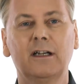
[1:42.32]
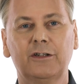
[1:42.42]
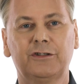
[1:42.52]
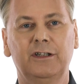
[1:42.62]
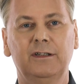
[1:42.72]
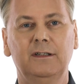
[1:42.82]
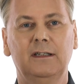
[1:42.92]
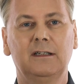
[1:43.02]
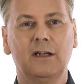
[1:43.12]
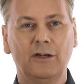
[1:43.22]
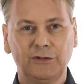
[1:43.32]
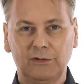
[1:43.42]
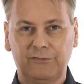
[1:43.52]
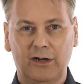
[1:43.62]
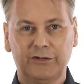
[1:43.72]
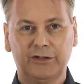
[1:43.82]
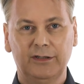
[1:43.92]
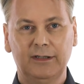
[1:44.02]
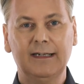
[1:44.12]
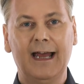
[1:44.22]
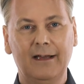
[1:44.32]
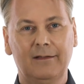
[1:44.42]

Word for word: reduction in longitudinal function in